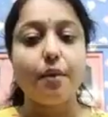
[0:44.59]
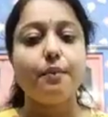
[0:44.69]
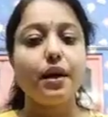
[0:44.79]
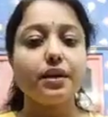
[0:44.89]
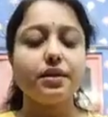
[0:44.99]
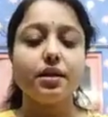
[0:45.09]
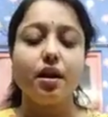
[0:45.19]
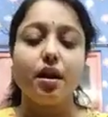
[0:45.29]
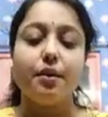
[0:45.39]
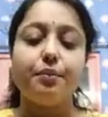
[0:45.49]
But
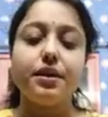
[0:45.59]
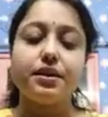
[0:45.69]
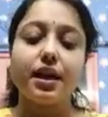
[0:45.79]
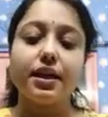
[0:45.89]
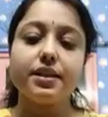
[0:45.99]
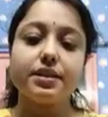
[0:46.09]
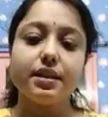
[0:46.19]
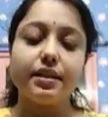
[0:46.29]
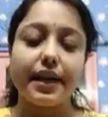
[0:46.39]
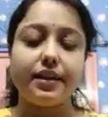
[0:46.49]
besides
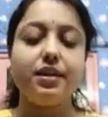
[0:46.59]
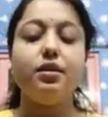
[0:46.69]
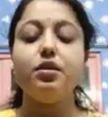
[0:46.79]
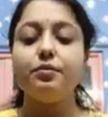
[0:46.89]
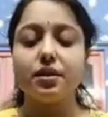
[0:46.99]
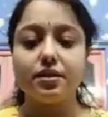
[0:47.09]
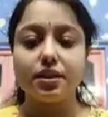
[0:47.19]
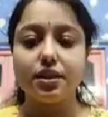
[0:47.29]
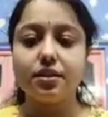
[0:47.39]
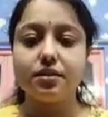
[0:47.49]
the radicle of the
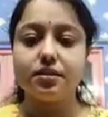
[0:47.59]
seed,